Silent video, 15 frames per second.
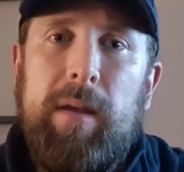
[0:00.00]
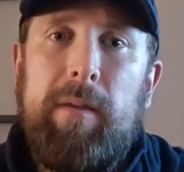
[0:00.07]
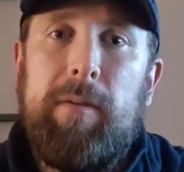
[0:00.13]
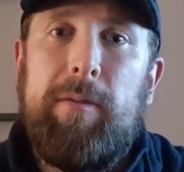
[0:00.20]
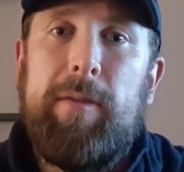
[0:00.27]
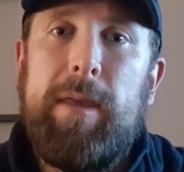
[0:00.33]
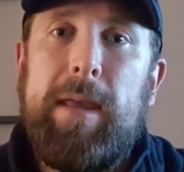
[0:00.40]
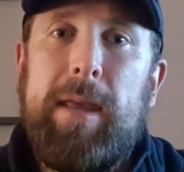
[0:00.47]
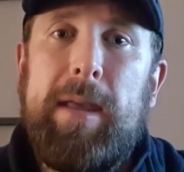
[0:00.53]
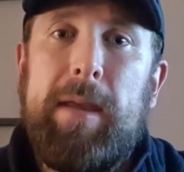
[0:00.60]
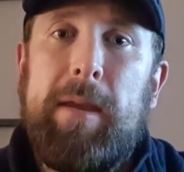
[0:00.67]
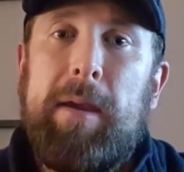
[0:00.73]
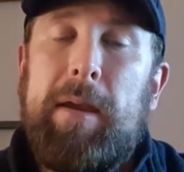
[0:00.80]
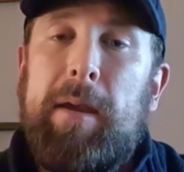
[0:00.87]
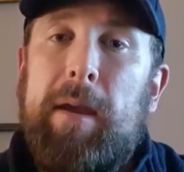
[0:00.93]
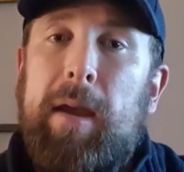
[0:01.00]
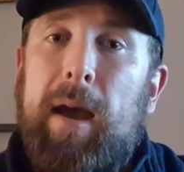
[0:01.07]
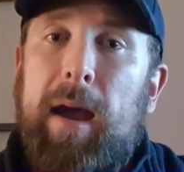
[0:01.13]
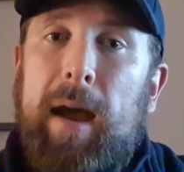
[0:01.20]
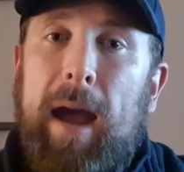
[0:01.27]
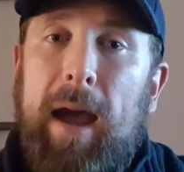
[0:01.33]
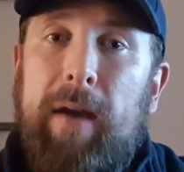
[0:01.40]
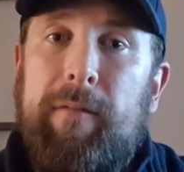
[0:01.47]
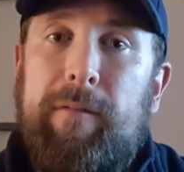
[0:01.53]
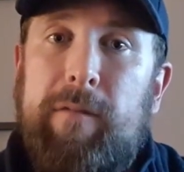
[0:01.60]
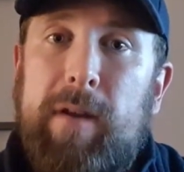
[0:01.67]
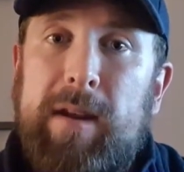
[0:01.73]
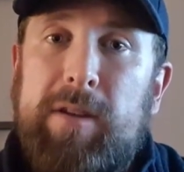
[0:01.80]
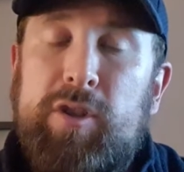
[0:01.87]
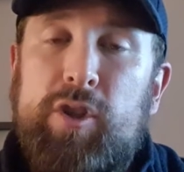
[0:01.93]
the
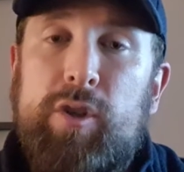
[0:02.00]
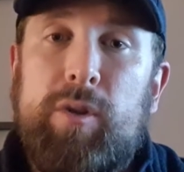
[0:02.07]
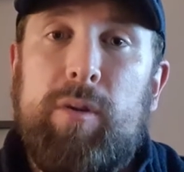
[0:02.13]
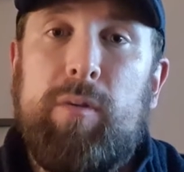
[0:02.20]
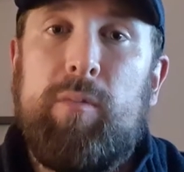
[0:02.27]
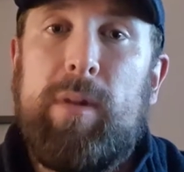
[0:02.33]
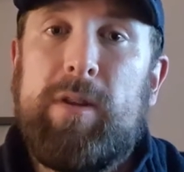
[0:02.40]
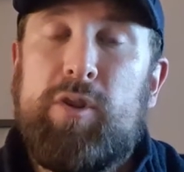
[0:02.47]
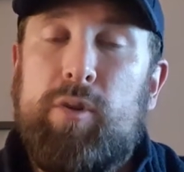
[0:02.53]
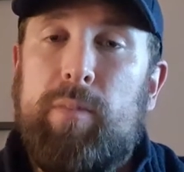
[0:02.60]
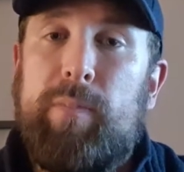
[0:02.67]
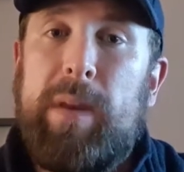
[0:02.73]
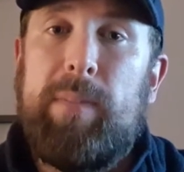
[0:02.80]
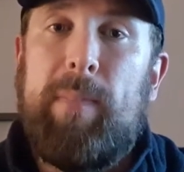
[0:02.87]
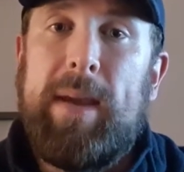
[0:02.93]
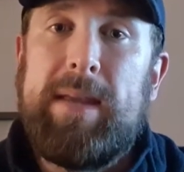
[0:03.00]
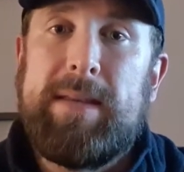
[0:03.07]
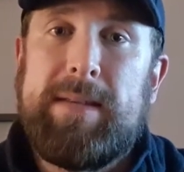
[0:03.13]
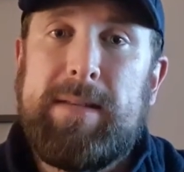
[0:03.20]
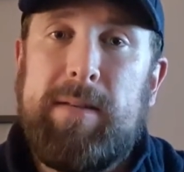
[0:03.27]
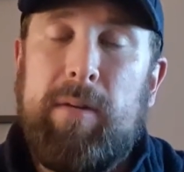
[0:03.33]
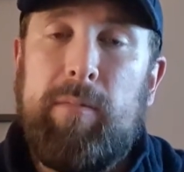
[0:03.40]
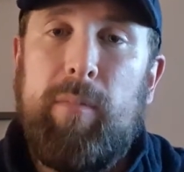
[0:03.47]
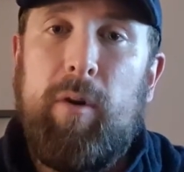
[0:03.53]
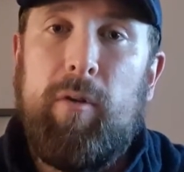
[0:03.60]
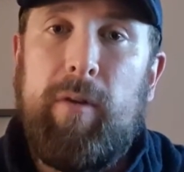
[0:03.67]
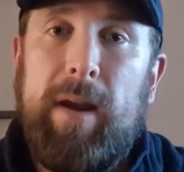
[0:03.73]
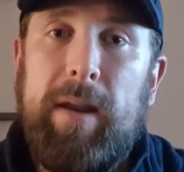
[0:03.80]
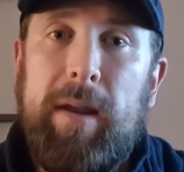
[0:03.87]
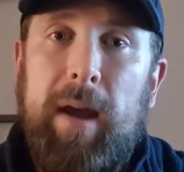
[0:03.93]
average, which would be based on
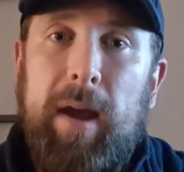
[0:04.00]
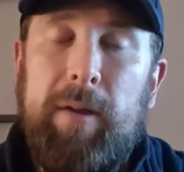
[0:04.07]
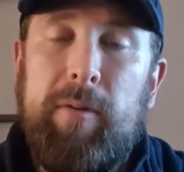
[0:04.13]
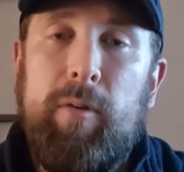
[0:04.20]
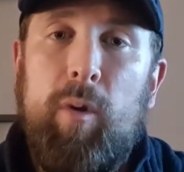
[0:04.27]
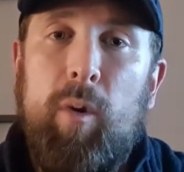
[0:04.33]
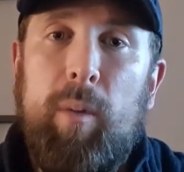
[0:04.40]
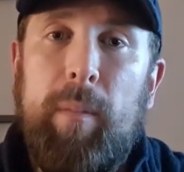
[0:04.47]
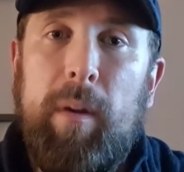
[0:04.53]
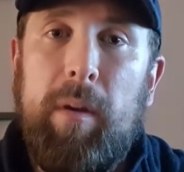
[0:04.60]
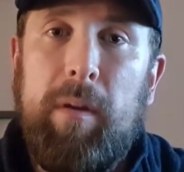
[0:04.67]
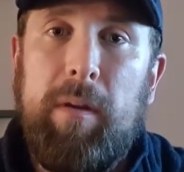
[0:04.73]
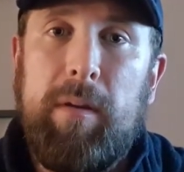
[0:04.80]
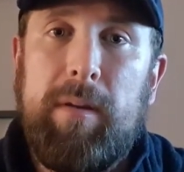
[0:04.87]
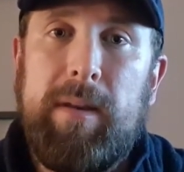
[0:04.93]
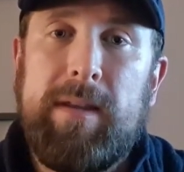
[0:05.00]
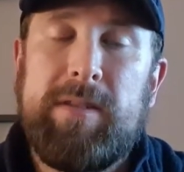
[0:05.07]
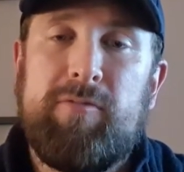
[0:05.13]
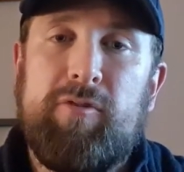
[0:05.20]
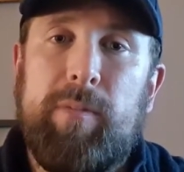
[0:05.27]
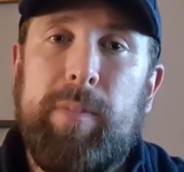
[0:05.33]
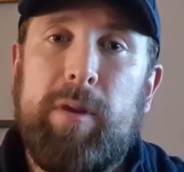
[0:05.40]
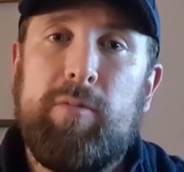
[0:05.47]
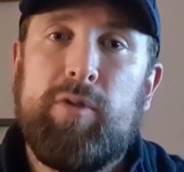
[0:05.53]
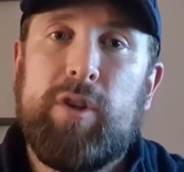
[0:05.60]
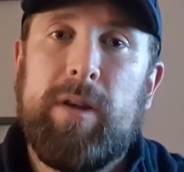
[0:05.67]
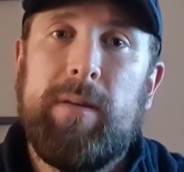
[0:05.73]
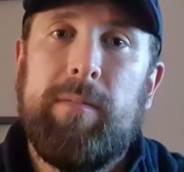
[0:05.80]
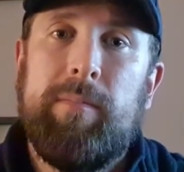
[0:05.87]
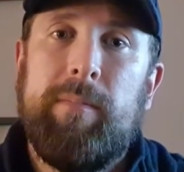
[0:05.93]
more a, a normal
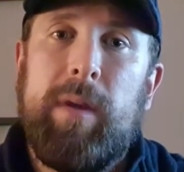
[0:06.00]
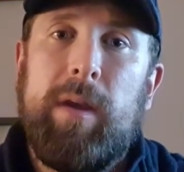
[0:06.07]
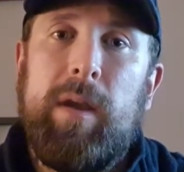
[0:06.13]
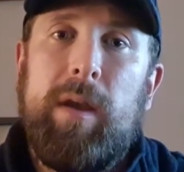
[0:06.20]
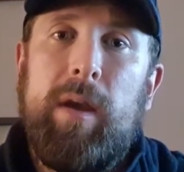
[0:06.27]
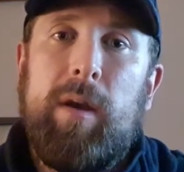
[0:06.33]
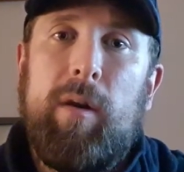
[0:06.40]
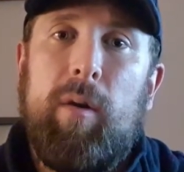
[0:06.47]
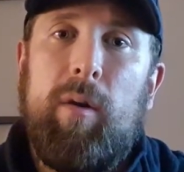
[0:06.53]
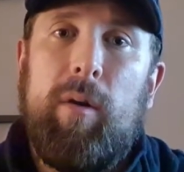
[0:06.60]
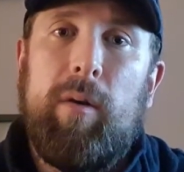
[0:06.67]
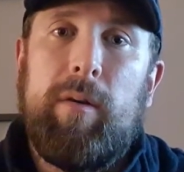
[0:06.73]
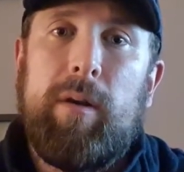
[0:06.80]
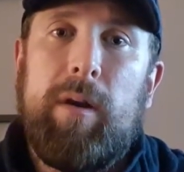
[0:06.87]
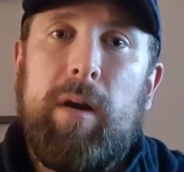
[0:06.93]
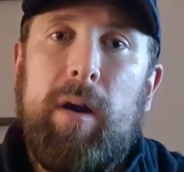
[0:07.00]
distribution, or